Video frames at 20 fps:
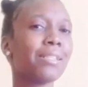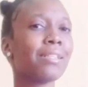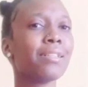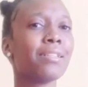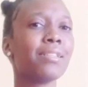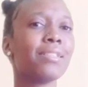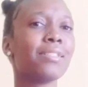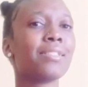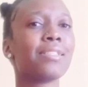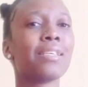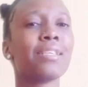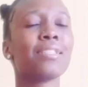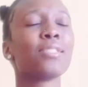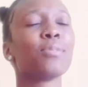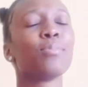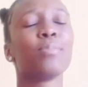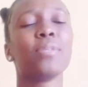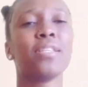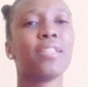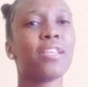illness
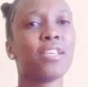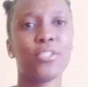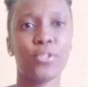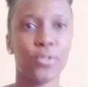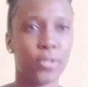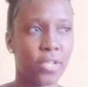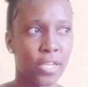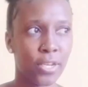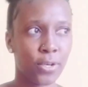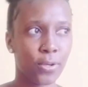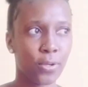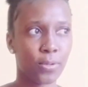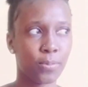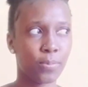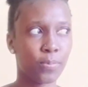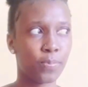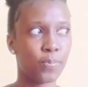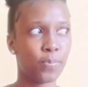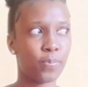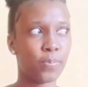doesn't mean that you cannot
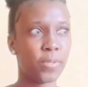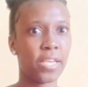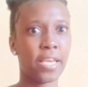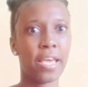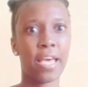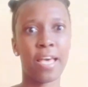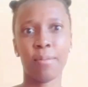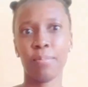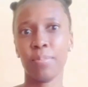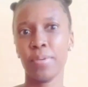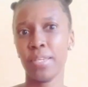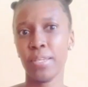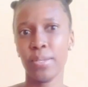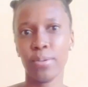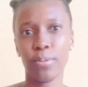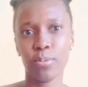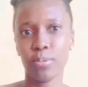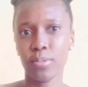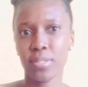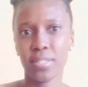be happy
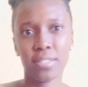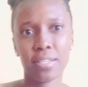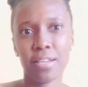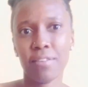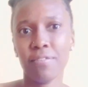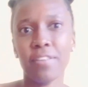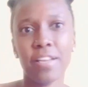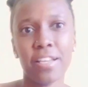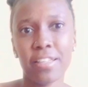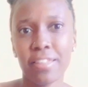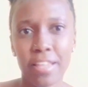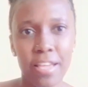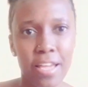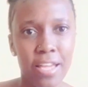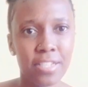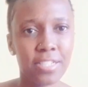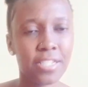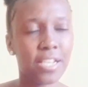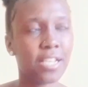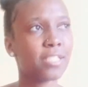or stuff like
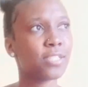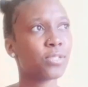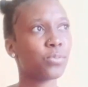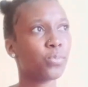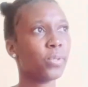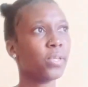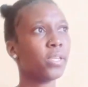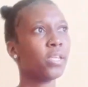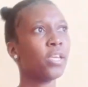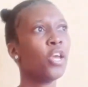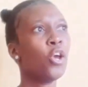that, as we